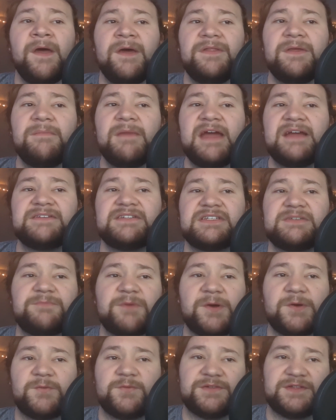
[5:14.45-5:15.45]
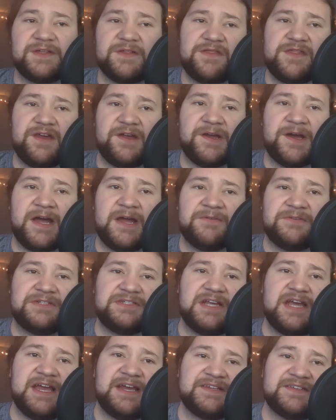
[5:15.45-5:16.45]
The man spoke with a thick
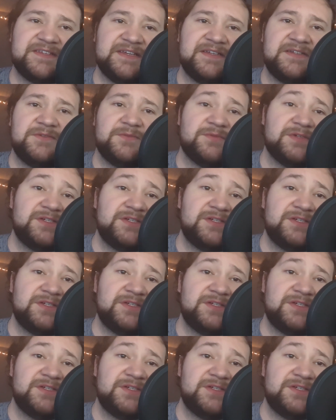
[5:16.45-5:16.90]
Irish accent,